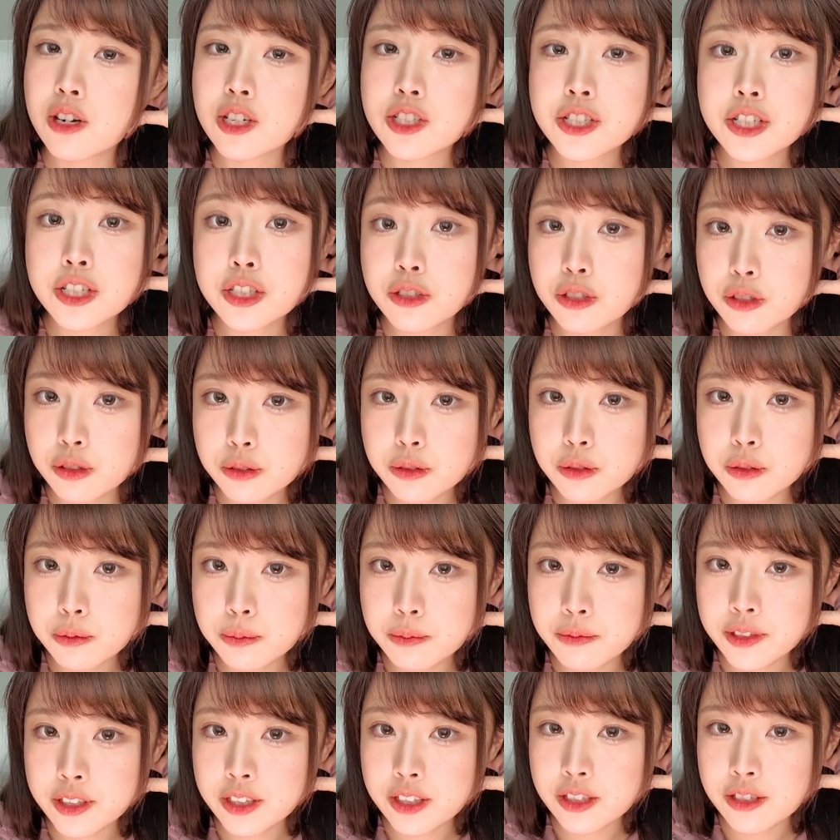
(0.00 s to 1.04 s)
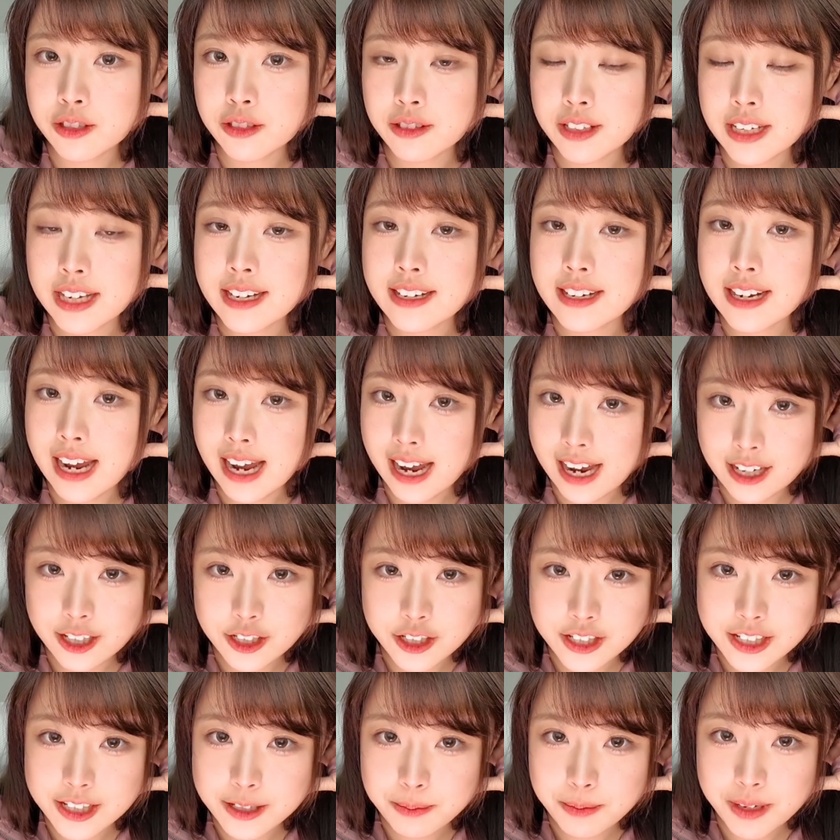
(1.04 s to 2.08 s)
watching YouTube video can
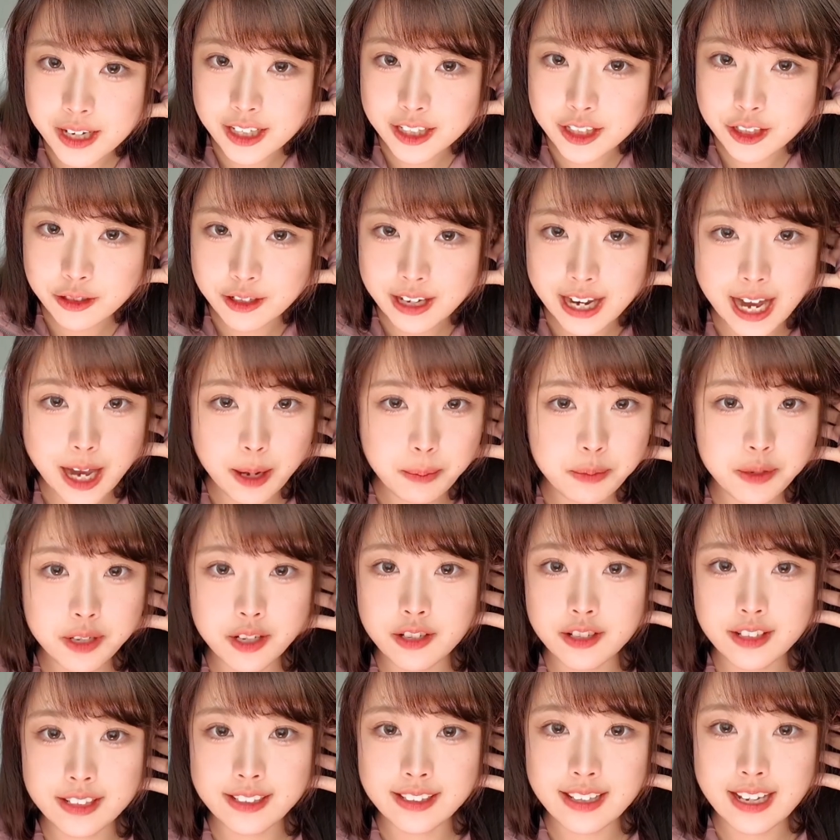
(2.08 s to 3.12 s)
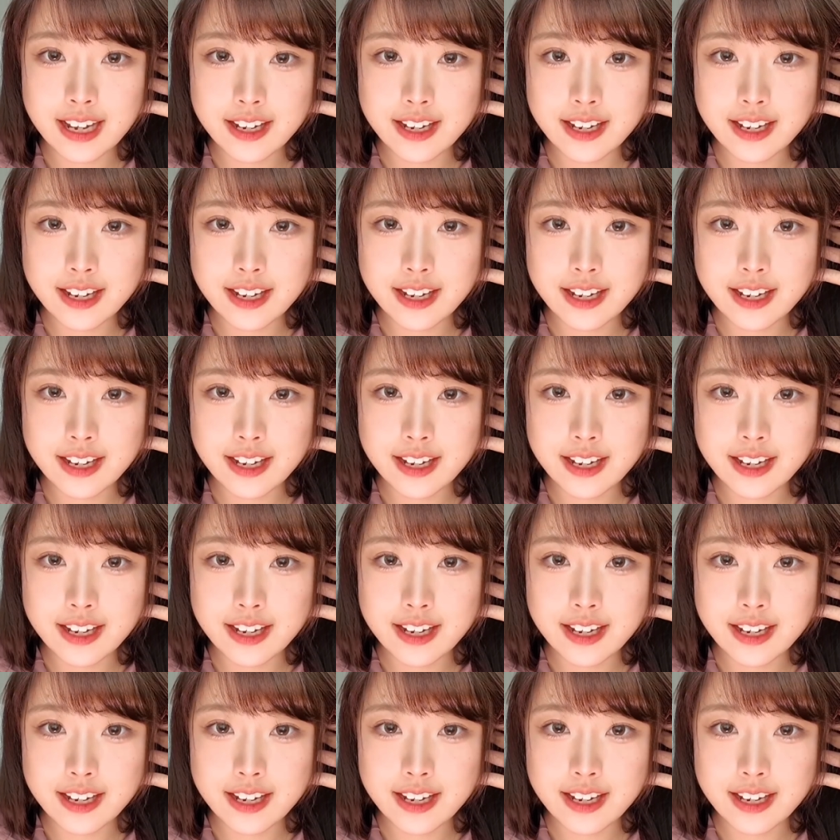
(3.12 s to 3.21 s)
actually make you happier in